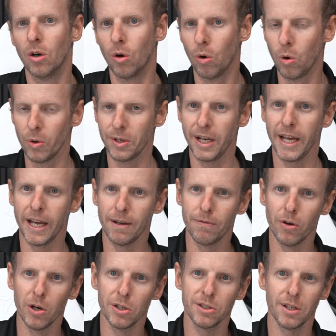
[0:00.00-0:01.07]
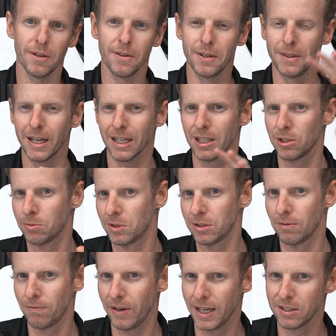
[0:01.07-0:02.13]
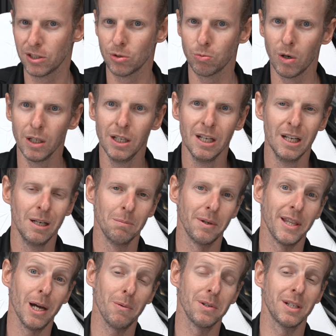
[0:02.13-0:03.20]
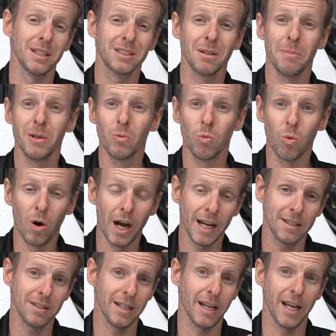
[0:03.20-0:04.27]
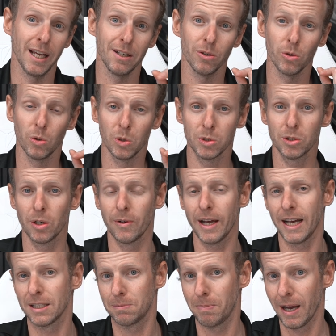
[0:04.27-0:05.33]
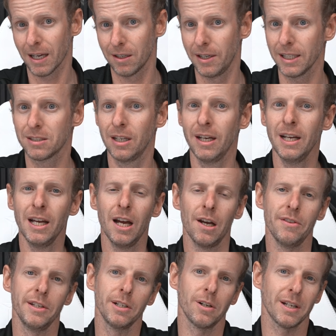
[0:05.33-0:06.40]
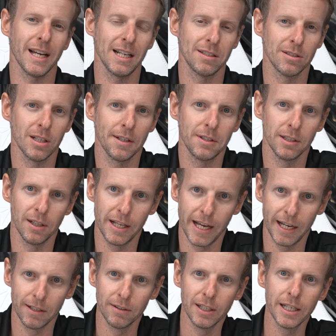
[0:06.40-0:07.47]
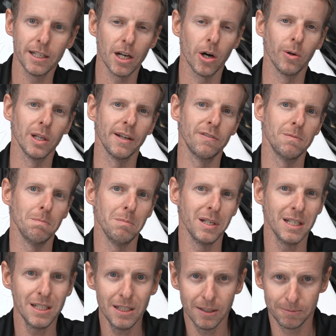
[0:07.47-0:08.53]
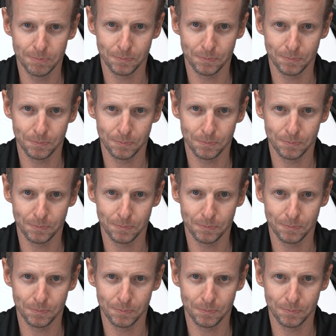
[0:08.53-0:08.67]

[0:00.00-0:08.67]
or an air version, and then that comes with some bands as well. But that one does come in white, and it also has back connect. And then you got cases like the Lian Li 011 Mini